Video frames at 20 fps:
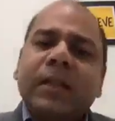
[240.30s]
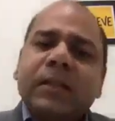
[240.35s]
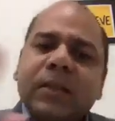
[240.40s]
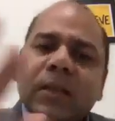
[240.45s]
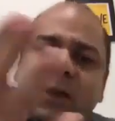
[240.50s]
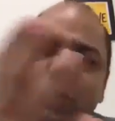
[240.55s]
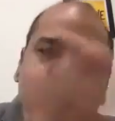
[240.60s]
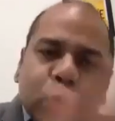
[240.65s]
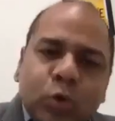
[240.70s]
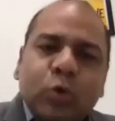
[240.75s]

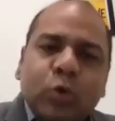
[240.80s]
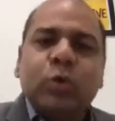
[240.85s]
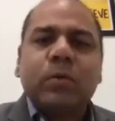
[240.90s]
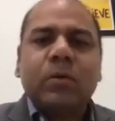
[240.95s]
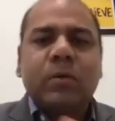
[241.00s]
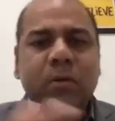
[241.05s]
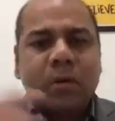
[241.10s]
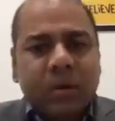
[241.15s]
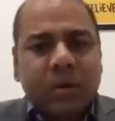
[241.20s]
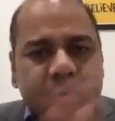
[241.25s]
the
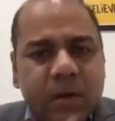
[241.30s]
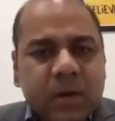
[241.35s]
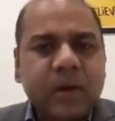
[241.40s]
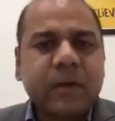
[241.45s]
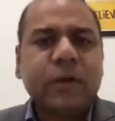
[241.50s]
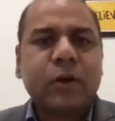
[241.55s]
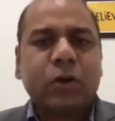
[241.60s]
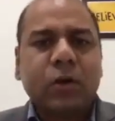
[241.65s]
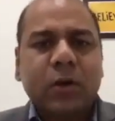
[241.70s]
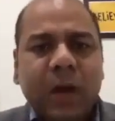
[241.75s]
two,
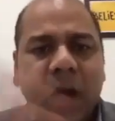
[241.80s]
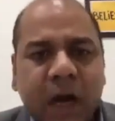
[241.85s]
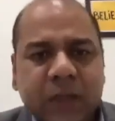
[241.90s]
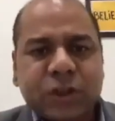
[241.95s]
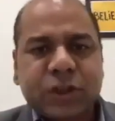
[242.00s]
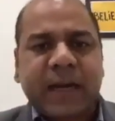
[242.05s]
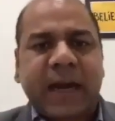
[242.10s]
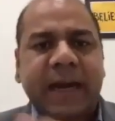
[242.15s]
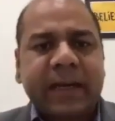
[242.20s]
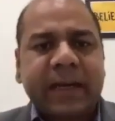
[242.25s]

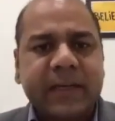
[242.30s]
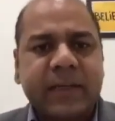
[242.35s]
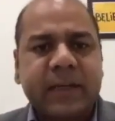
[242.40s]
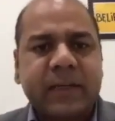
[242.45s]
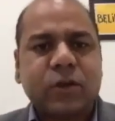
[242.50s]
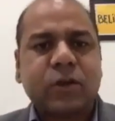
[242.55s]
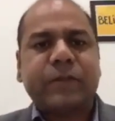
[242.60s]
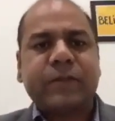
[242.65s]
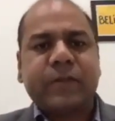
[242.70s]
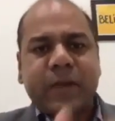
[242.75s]
large
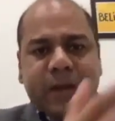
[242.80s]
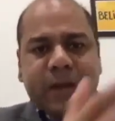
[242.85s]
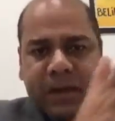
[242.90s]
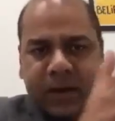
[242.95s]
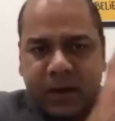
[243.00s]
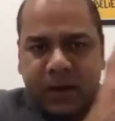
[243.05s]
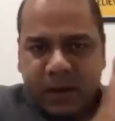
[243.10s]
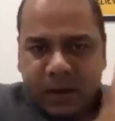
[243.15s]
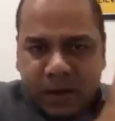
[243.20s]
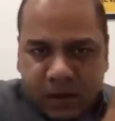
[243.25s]
categories of
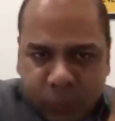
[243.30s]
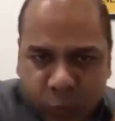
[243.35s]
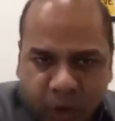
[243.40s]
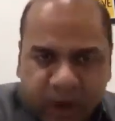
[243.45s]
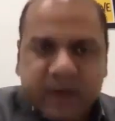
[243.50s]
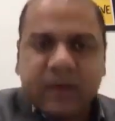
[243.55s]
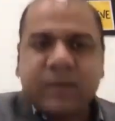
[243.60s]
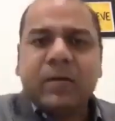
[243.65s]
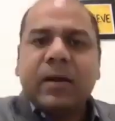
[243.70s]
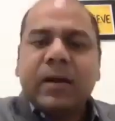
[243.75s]

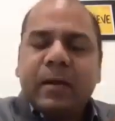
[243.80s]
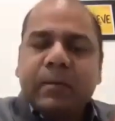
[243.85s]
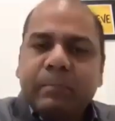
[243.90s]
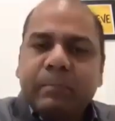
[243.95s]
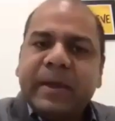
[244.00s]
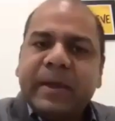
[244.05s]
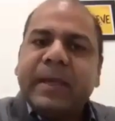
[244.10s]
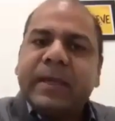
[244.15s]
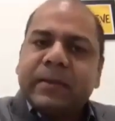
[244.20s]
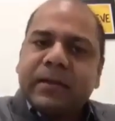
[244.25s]
one
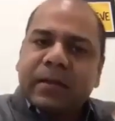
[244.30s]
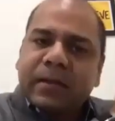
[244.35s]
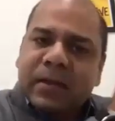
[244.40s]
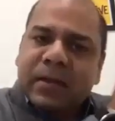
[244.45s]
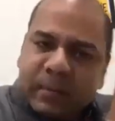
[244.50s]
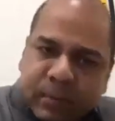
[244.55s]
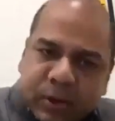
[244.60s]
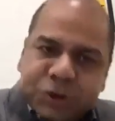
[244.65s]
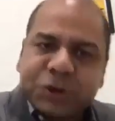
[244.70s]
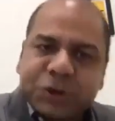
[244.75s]
being the
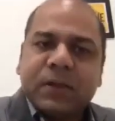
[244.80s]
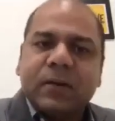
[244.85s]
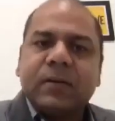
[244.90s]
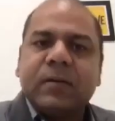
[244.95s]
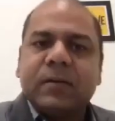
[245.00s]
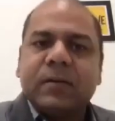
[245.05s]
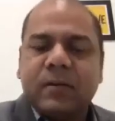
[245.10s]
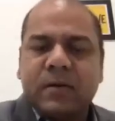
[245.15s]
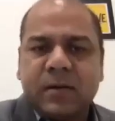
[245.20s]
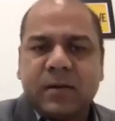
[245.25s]

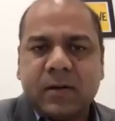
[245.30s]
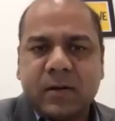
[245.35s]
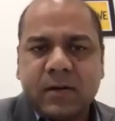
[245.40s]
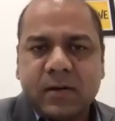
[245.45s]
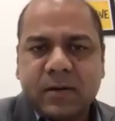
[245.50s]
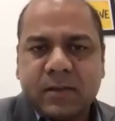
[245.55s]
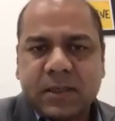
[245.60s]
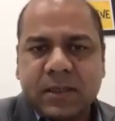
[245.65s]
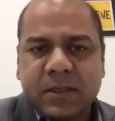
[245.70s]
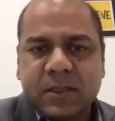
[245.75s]

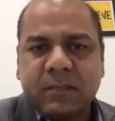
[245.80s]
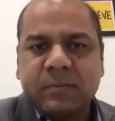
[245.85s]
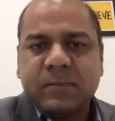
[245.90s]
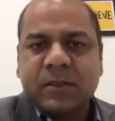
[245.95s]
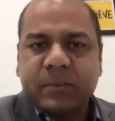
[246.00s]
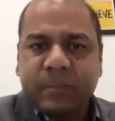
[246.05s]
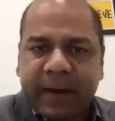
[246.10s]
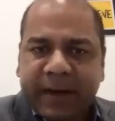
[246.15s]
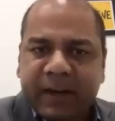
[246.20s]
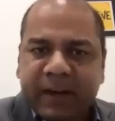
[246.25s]
commercial
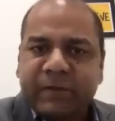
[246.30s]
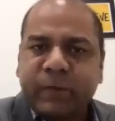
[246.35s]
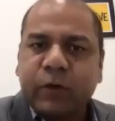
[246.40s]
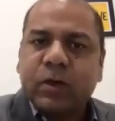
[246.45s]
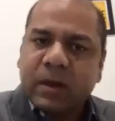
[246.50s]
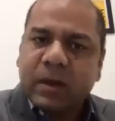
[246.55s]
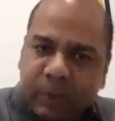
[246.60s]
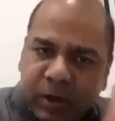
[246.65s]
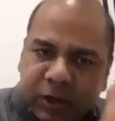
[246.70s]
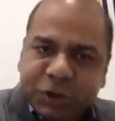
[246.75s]
systems meant for
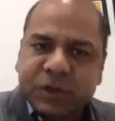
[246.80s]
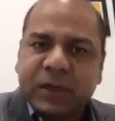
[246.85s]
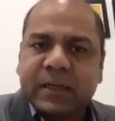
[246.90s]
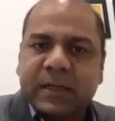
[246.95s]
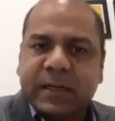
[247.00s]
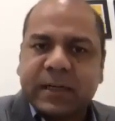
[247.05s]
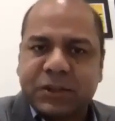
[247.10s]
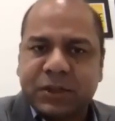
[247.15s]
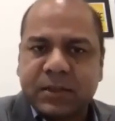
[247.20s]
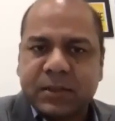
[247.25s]
commercial
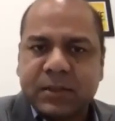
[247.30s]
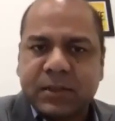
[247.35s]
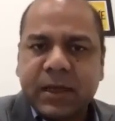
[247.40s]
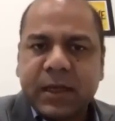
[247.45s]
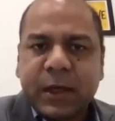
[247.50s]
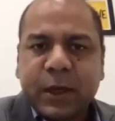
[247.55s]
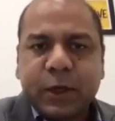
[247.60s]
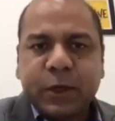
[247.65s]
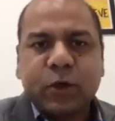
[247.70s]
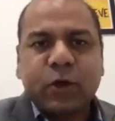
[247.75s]
kitchens,
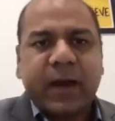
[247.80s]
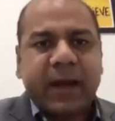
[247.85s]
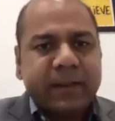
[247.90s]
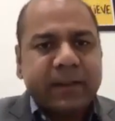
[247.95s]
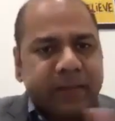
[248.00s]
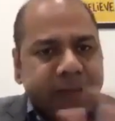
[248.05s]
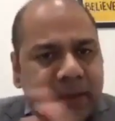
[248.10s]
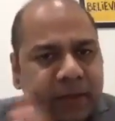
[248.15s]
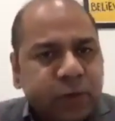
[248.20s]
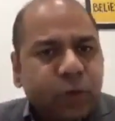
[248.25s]

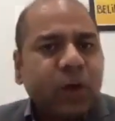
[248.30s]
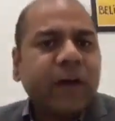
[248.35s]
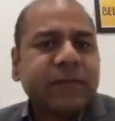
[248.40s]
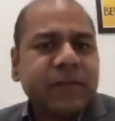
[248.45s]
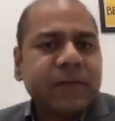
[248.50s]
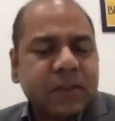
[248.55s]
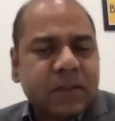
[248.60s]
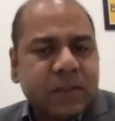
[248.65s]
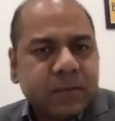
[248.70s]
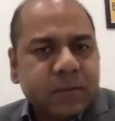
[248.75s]
and then you have
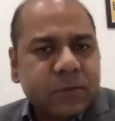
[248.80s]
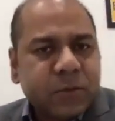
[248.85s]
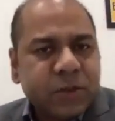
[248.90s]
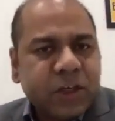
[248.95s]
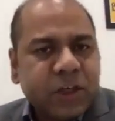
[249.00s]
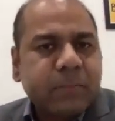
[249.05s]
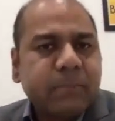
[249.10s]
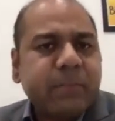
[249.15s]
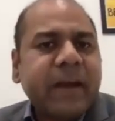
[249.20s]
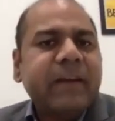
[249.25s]
systems which
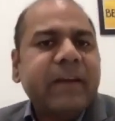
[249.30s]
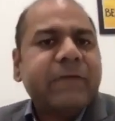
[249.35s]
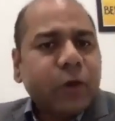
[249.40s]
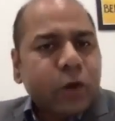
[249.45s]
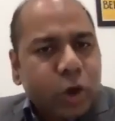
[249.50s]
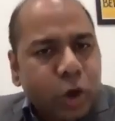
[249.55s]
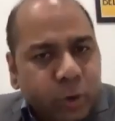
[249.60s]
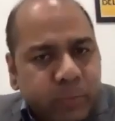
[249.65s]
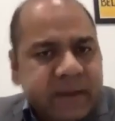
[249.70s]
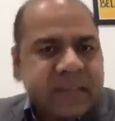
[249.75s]
are meant
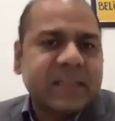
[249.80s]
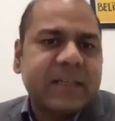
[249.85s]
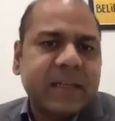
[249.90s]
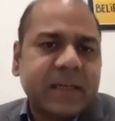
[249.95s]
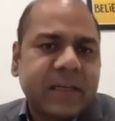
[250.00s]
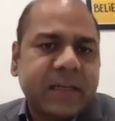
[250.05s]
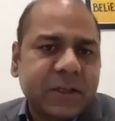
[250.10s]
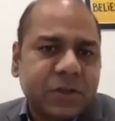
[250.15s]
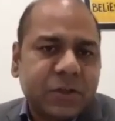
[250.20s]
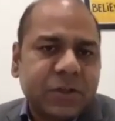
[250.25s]
for
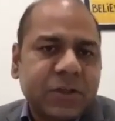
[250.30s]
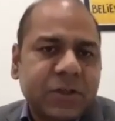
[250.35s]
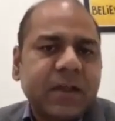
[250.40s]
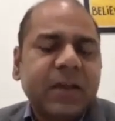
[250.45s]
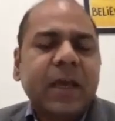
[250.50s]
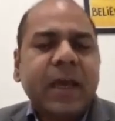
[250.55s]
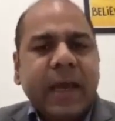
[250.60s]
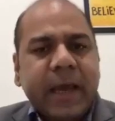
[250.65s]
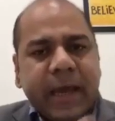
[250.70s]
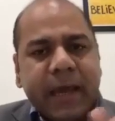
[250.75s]
domestic kitchens.
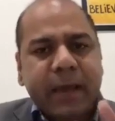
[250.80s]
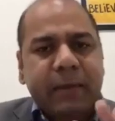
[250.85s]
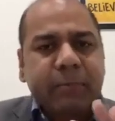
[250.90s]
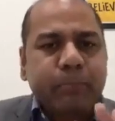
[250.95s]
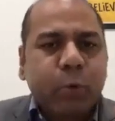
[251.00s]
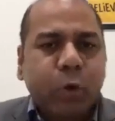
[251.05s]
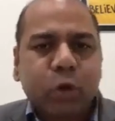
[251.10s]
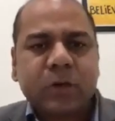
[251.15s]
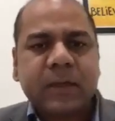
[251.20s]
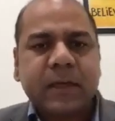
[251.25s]
And in
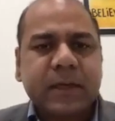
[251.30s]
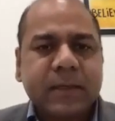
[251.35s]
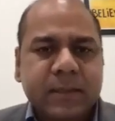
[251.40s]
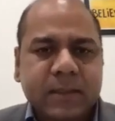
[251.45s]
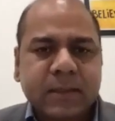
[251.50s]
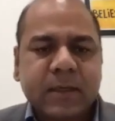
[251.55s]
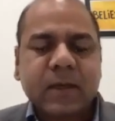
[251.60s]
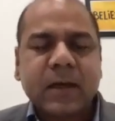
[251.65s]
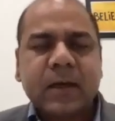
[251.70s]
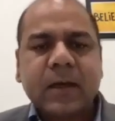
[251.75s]
both
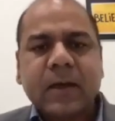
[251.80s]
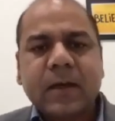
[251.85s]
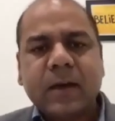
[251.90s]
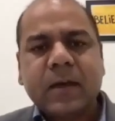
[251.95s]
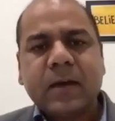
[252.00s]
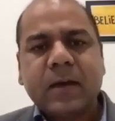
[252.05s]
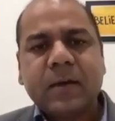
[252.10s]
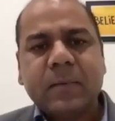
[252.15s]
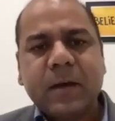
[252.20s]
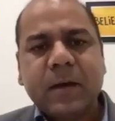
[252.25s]
these,
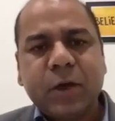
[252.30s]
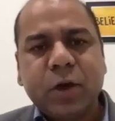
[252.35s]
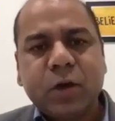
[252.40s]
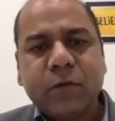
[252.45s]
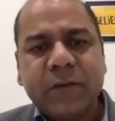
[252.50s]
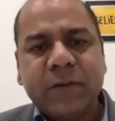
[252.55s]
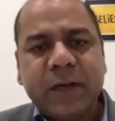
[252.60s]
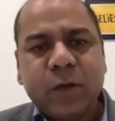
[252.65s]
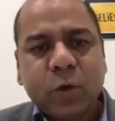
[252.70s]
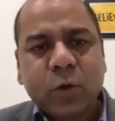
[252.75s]

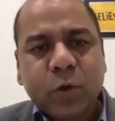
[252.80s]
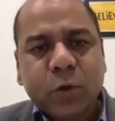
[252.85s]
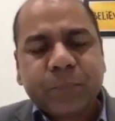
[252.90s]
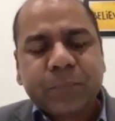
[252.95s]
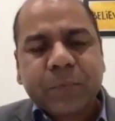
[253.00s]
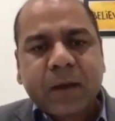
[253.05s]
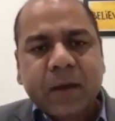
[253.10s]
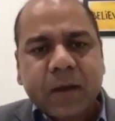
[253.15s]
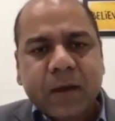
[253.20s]
we do